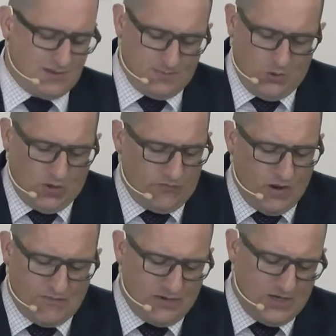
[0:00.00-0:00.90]
The book of
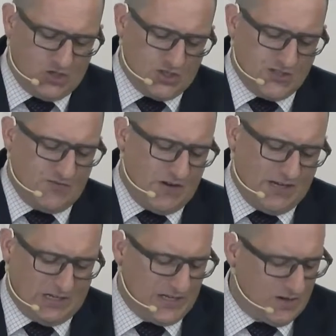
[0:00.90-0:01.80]
Revelation is very
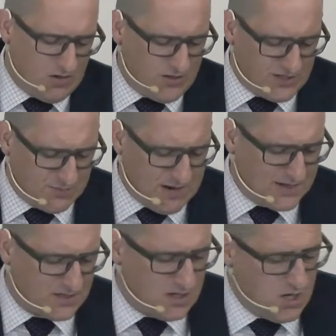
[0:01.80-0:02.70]
clear on this
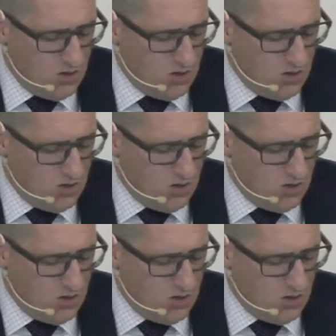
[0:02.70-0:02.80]
matter.